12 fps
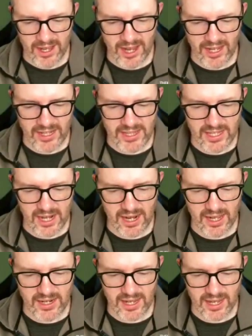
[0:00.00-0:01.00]

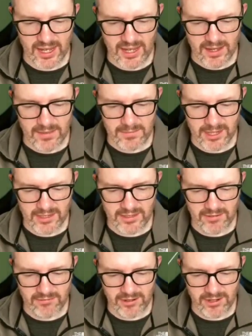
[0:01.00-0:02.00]
Andrade makes
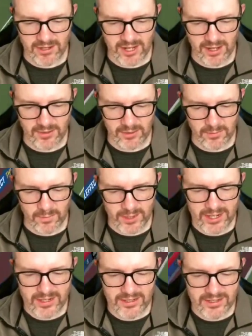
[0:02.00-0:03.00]
the run down the
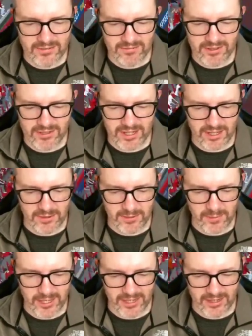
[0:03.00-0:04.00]
wing. These runs down the
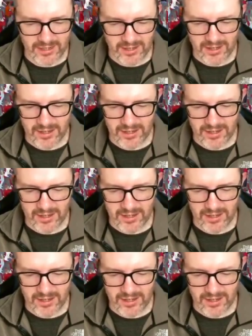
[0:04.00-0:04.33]
wing